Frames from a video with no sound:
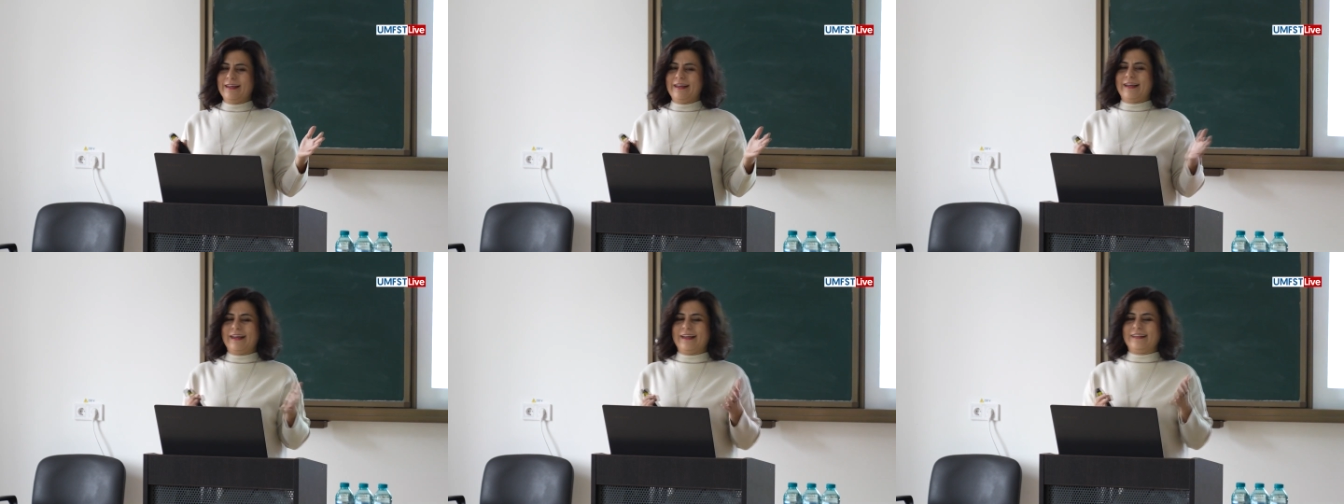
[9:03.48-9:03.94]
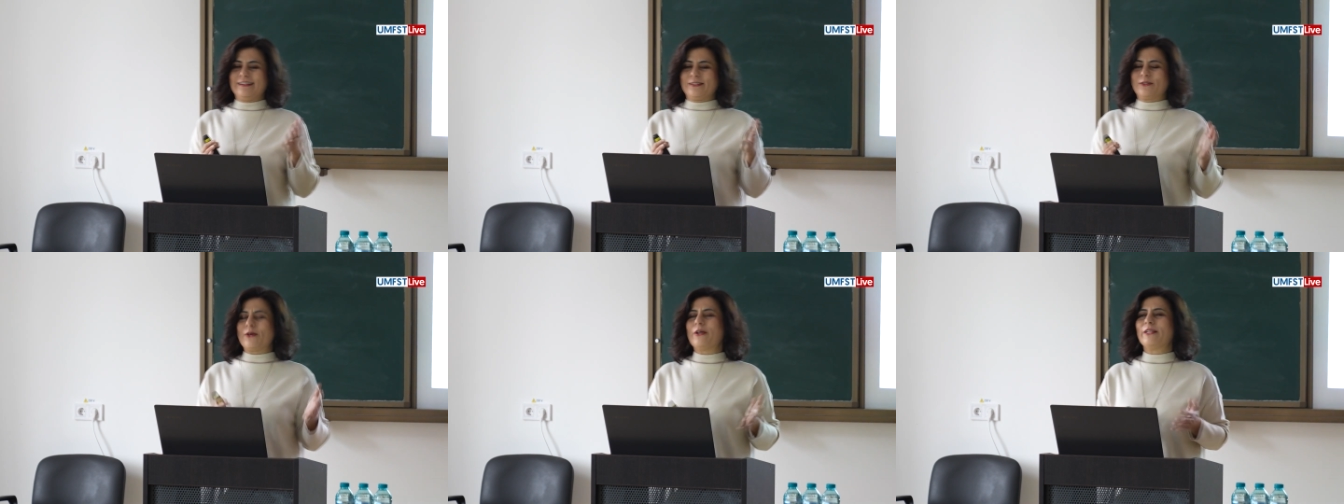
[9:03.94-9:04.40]

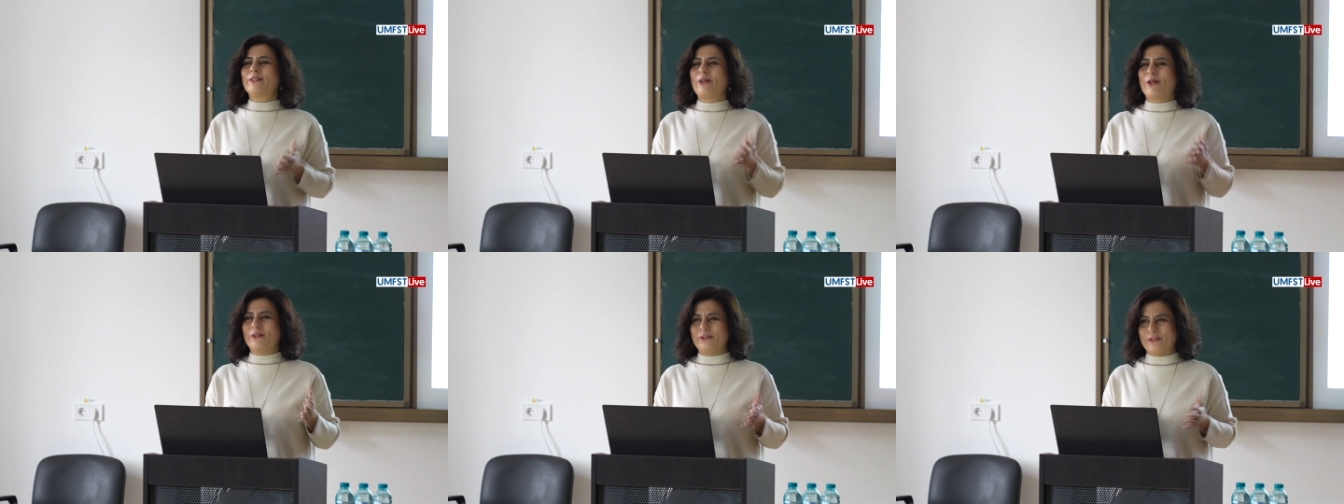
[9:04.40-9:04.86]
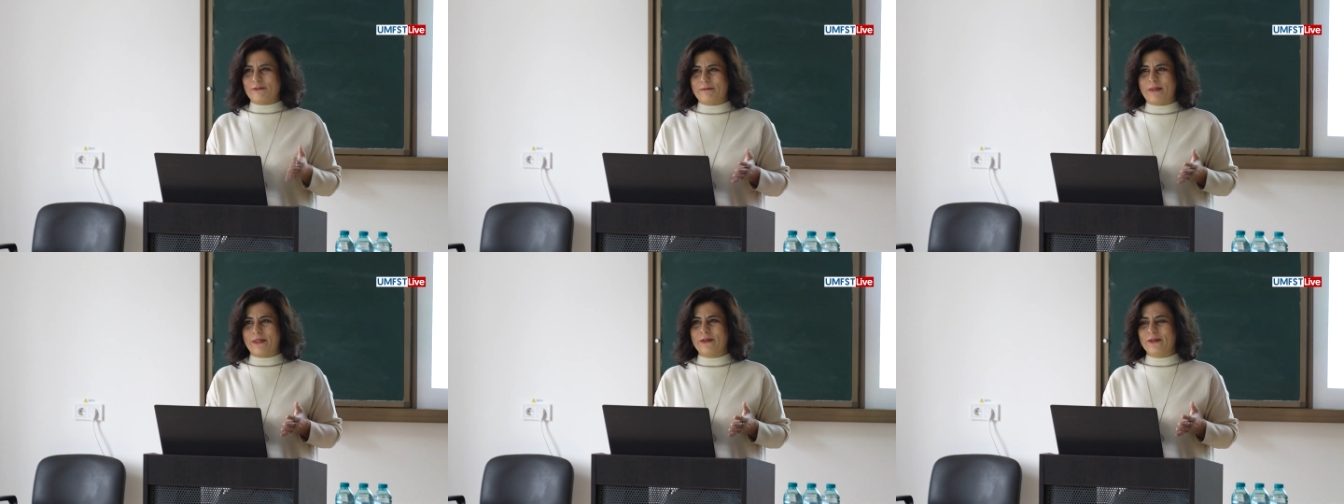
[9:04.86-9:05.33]
the Royal College of
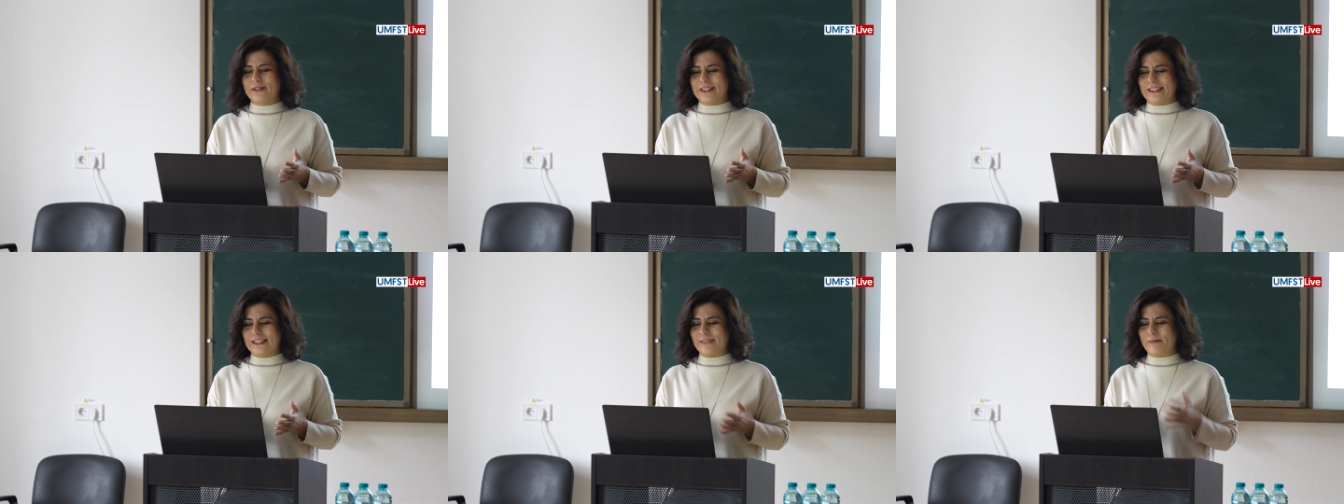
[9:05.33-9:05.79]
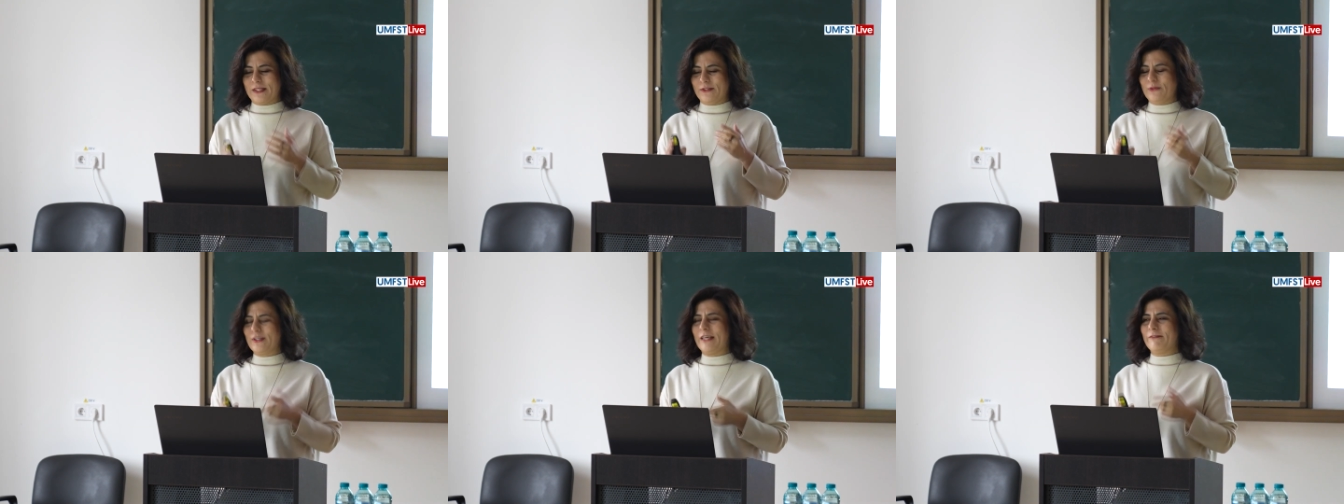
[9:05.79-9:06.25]
Pathologists,
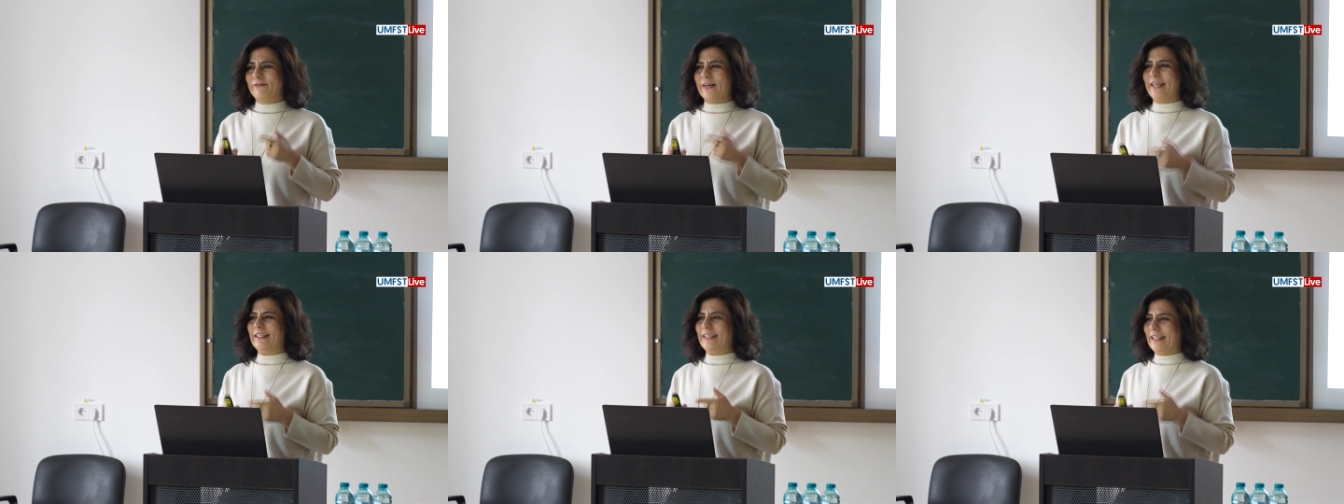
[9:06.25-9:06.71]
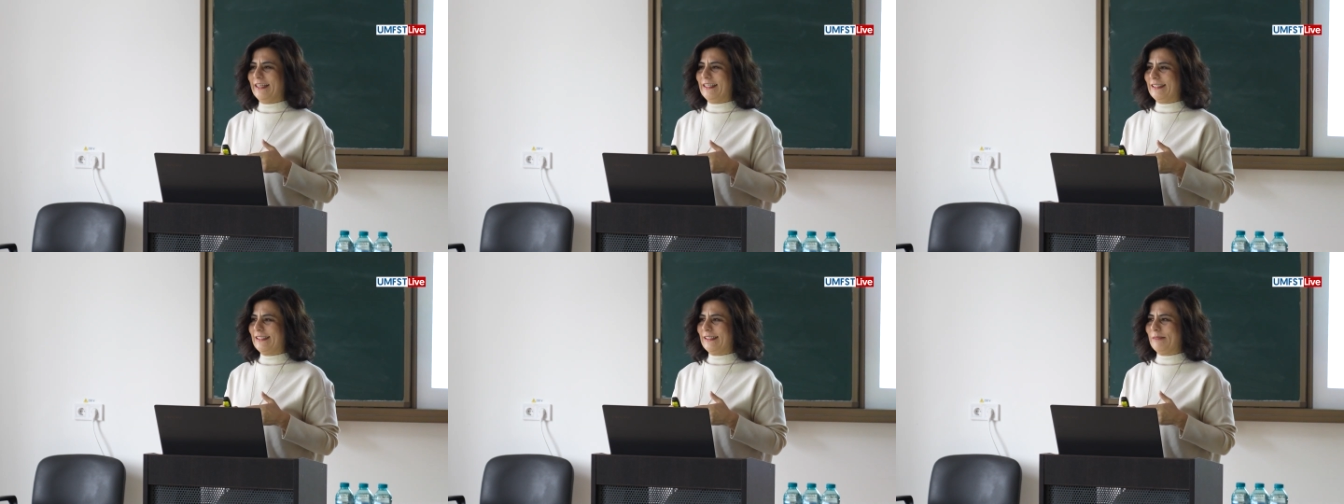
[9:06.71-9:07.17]
but you can find in
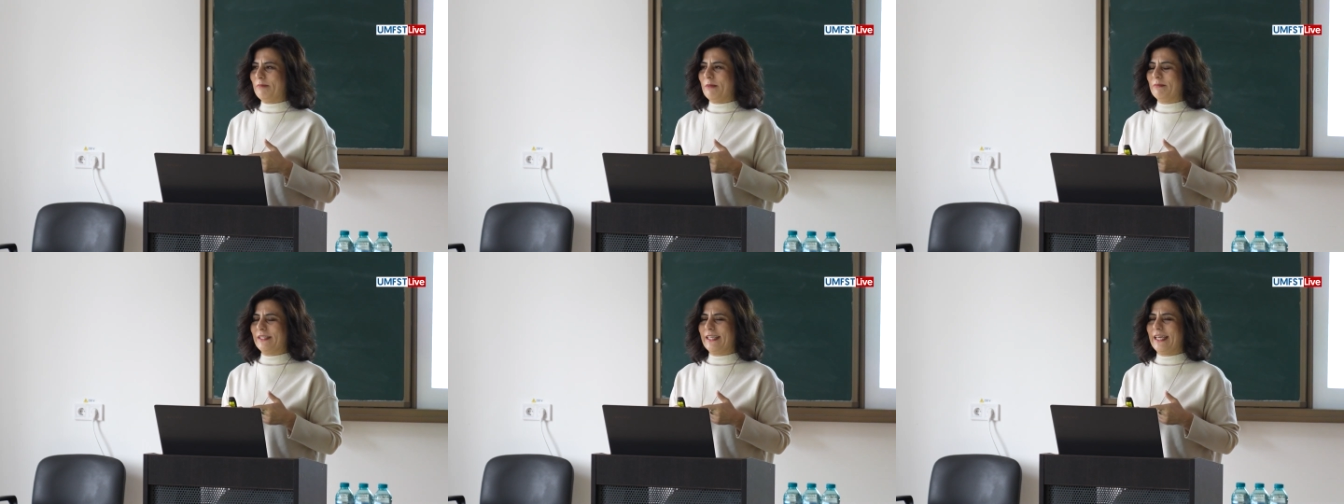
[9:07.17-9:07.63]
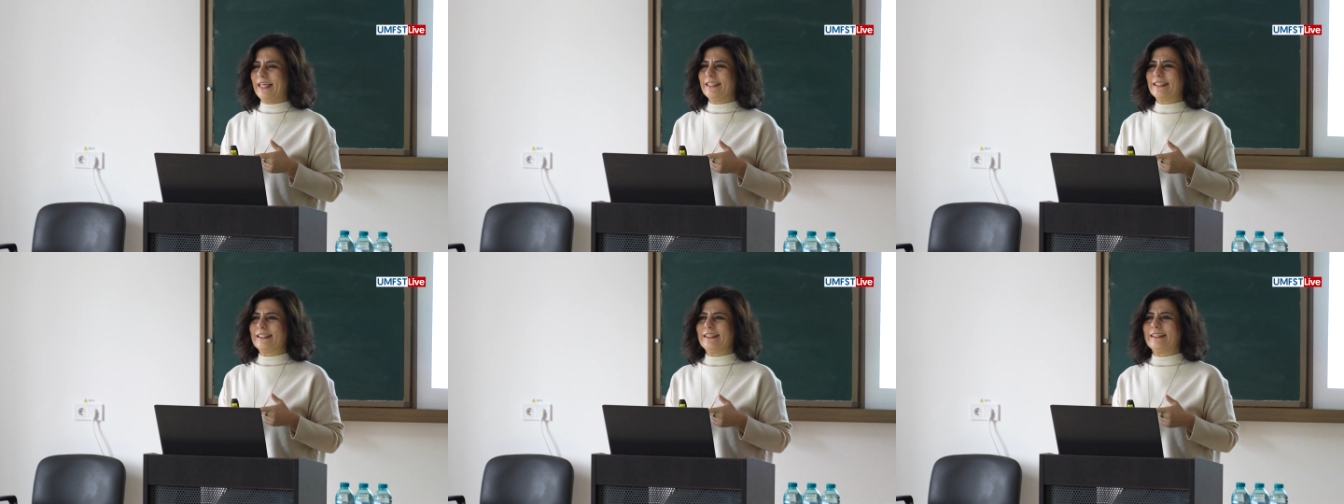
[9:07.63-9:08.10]
this
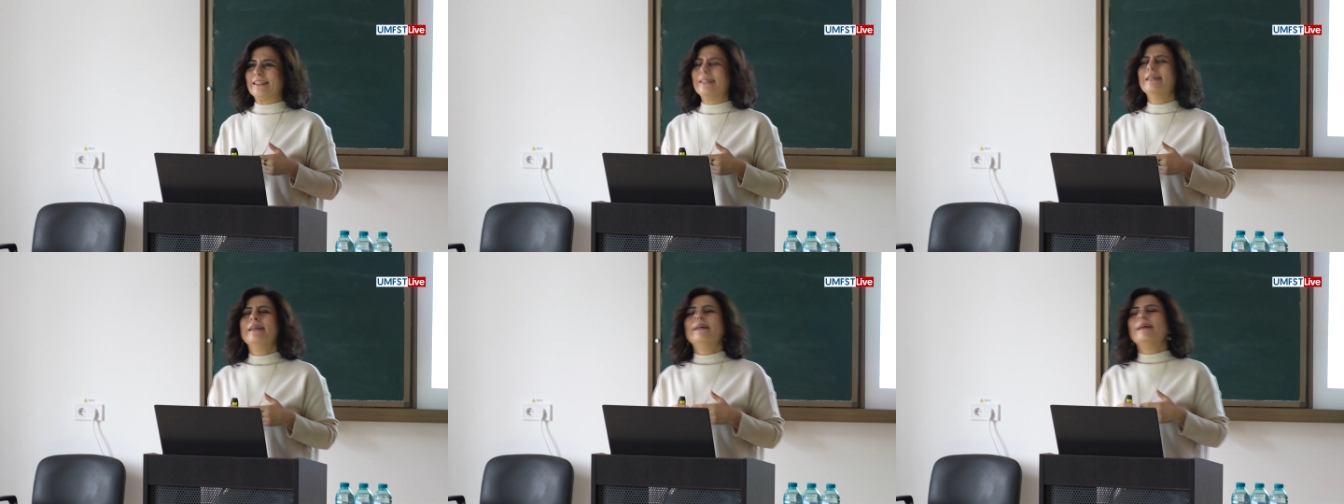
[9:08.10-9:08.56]
publication the